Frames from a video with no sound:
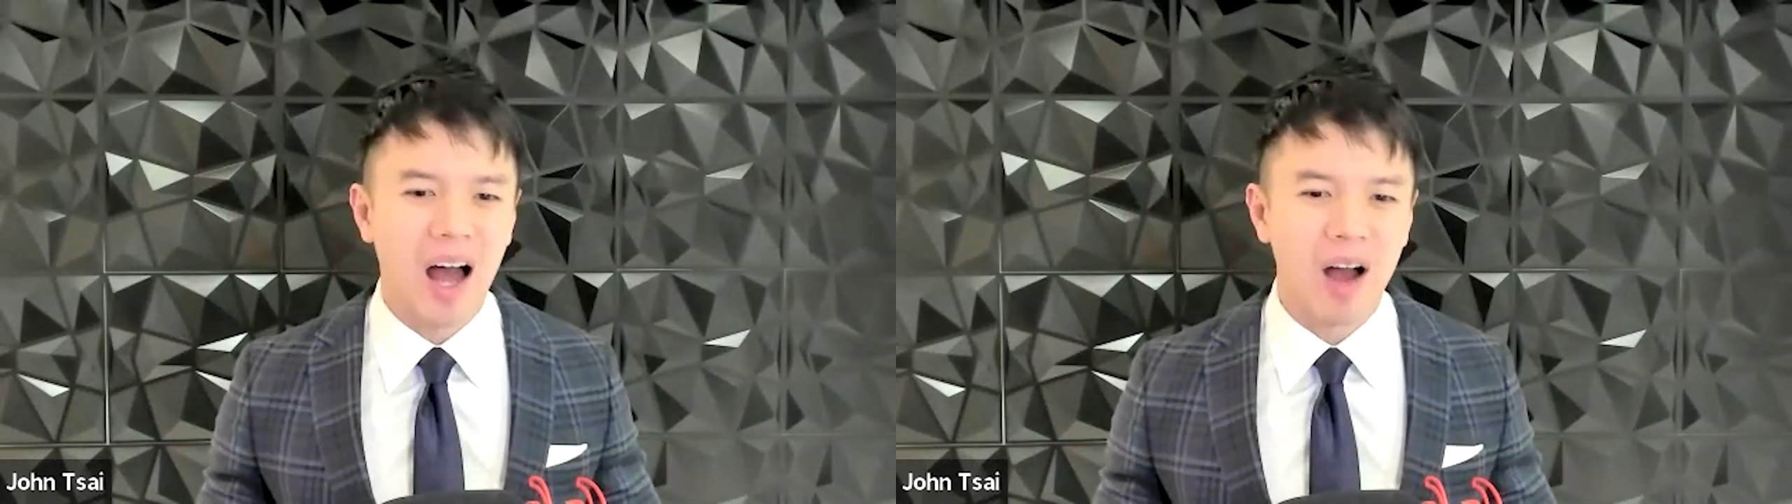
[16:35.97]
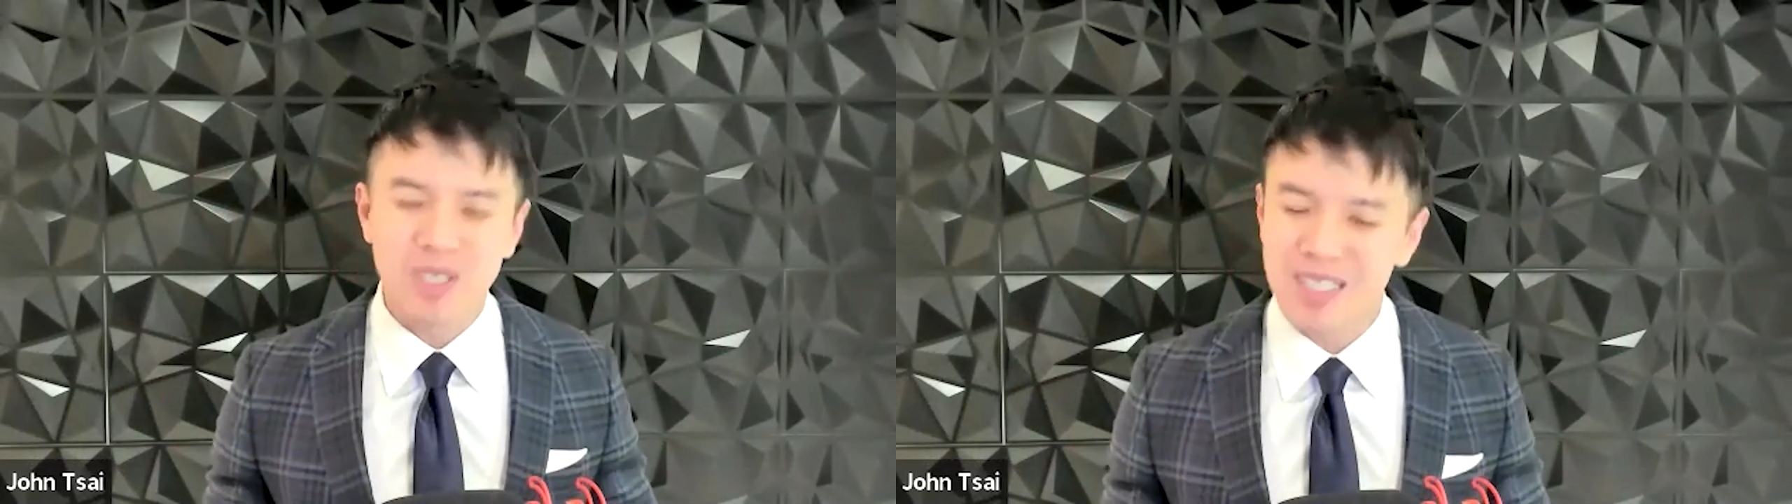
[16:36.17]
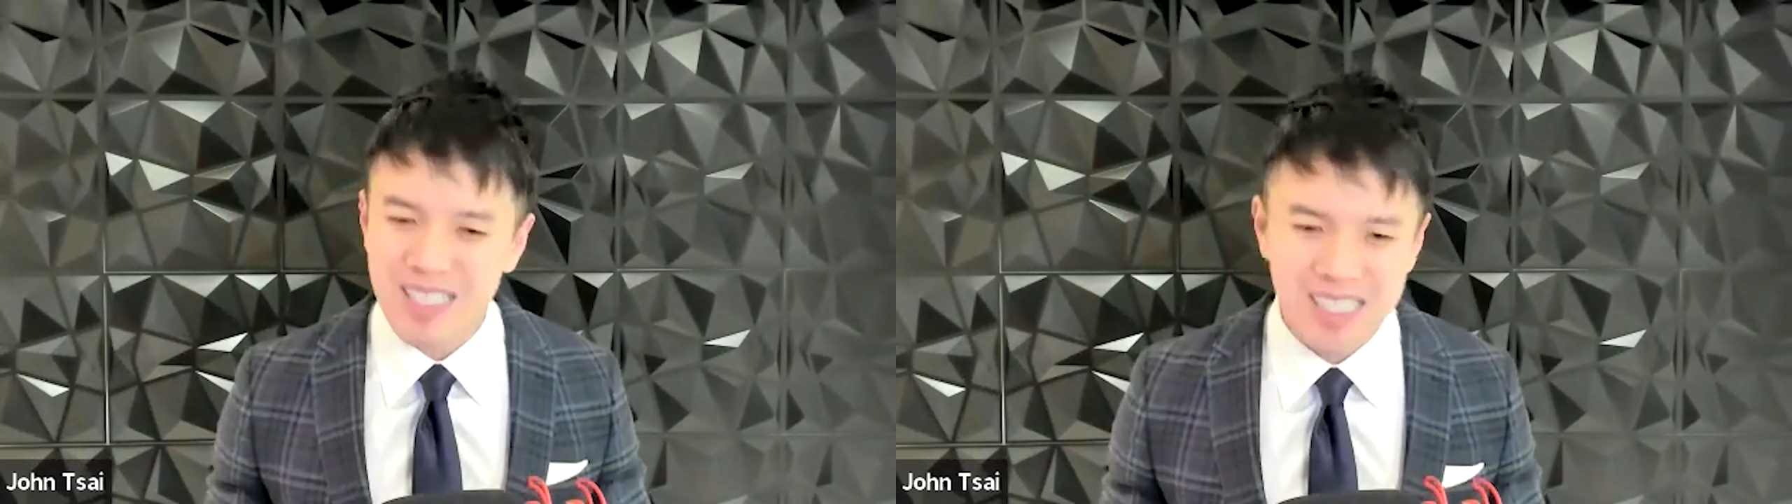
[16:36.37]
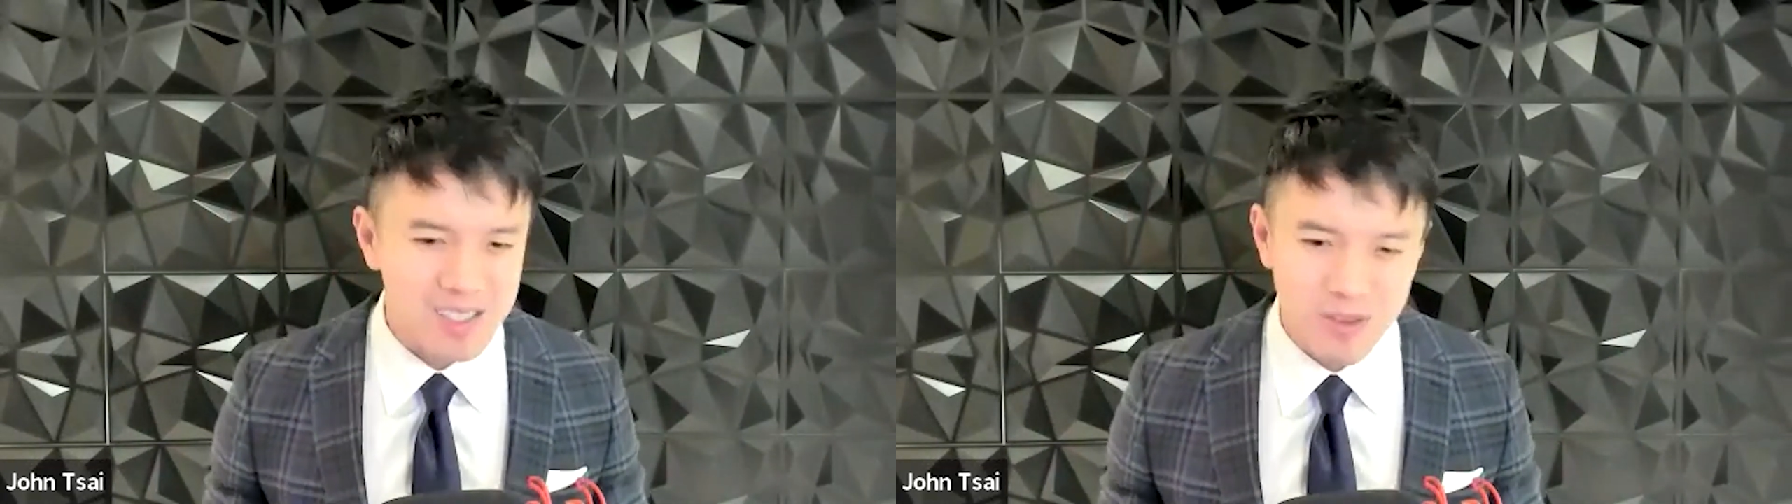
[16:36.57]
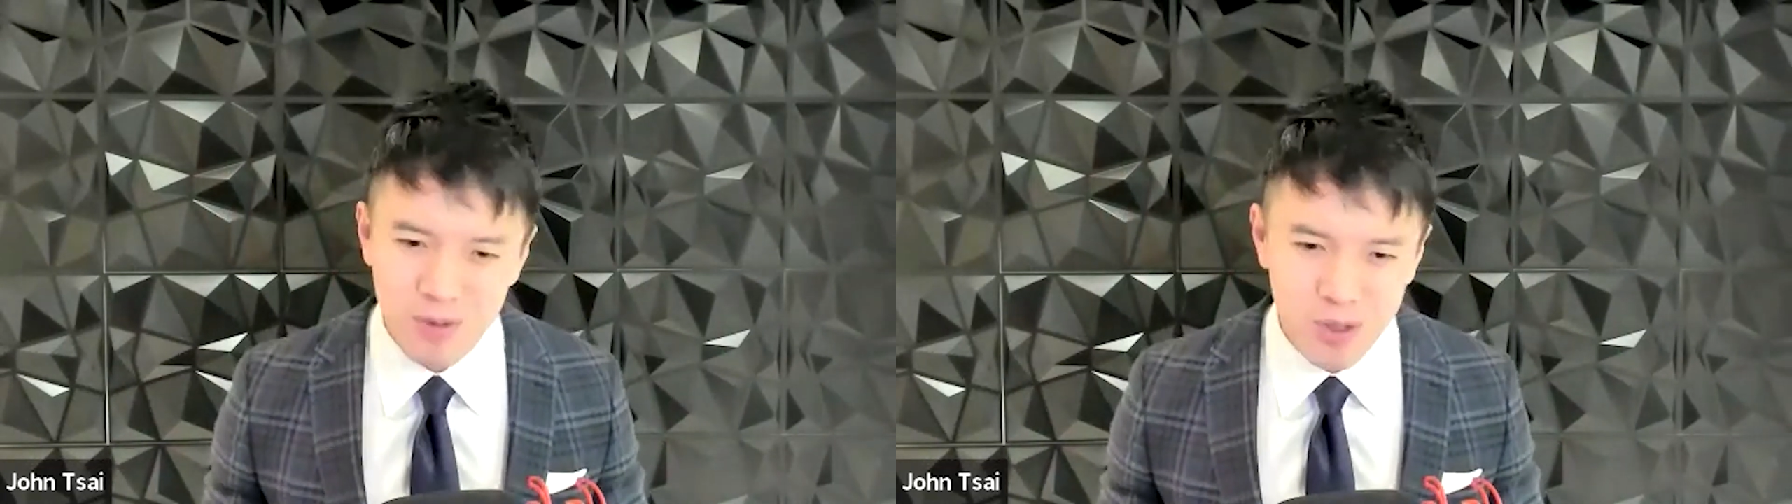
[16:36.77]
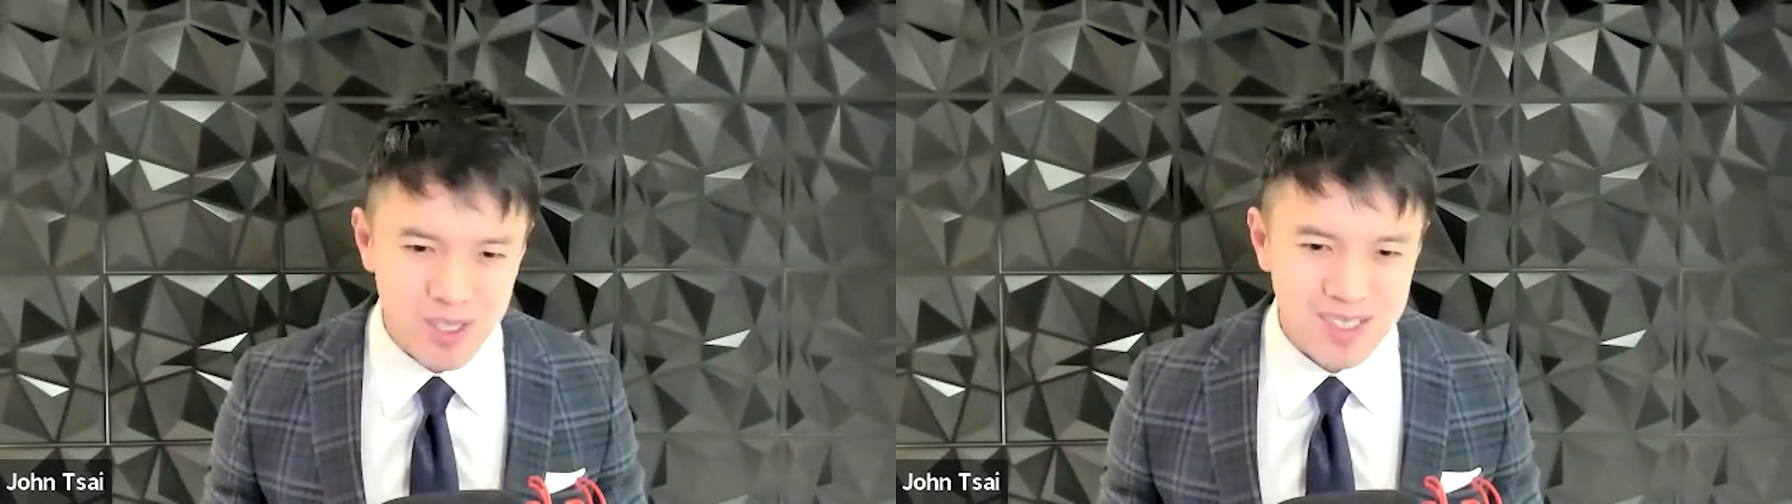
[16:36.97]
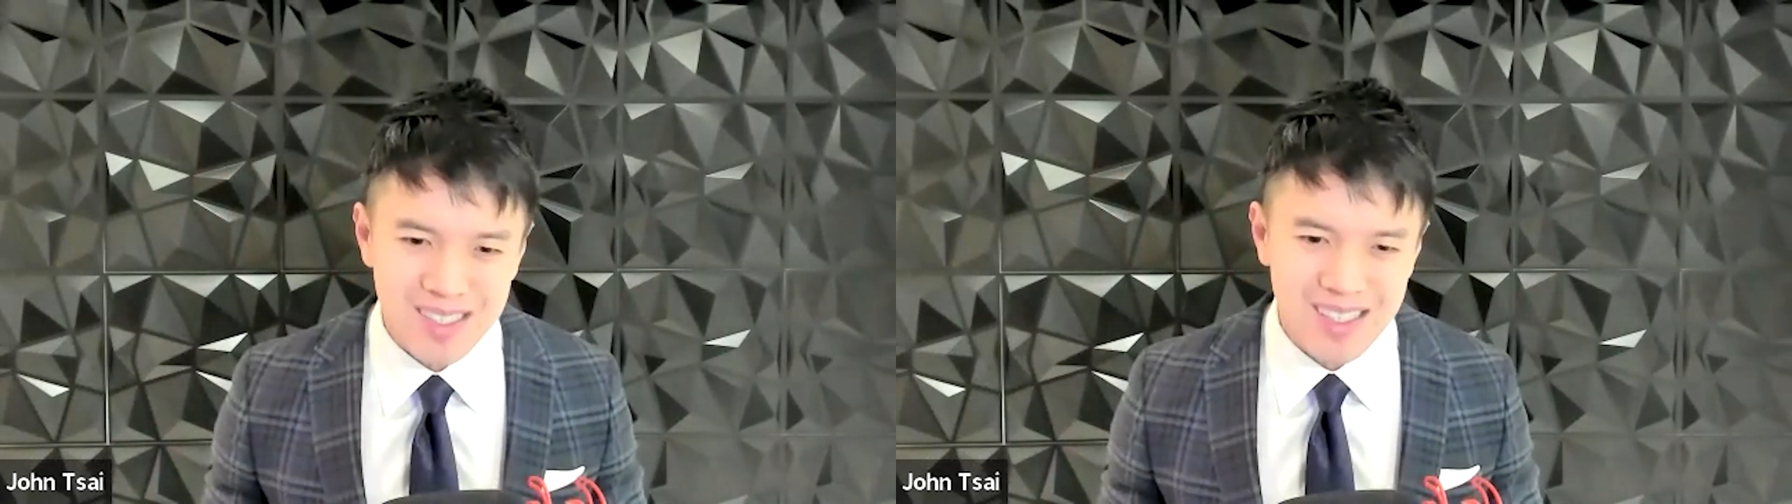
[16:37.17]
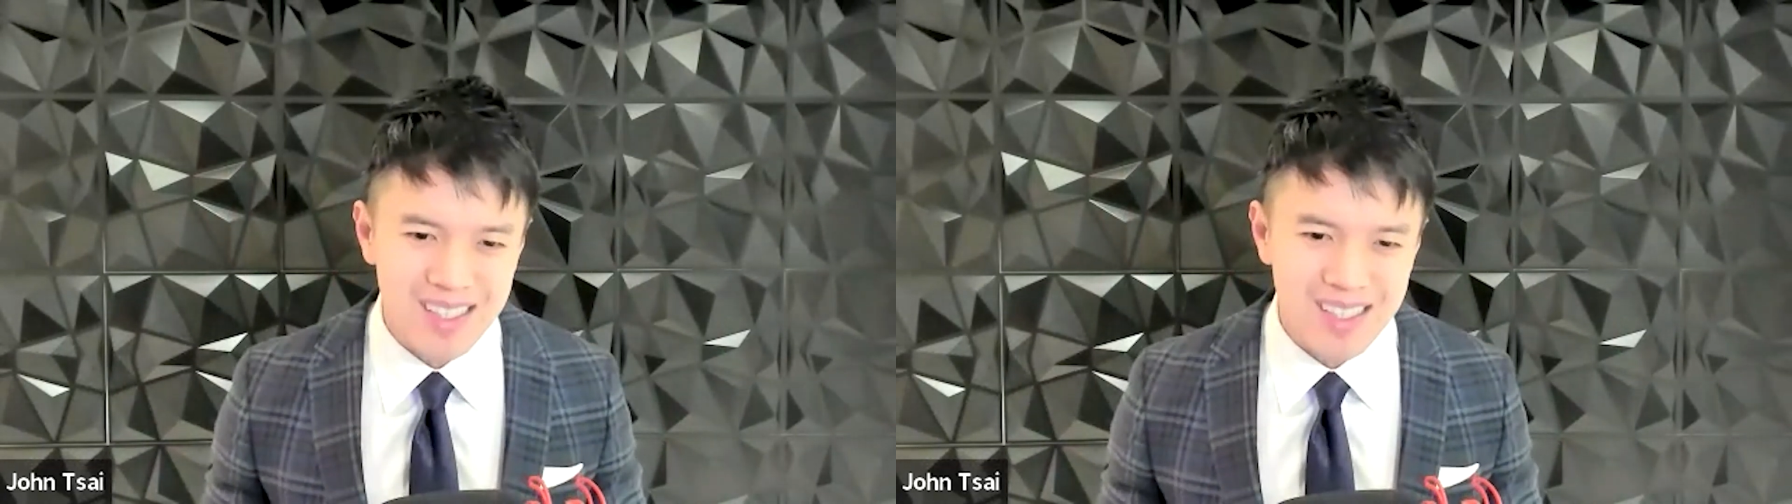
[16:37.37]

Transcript: I was going to get a divorce.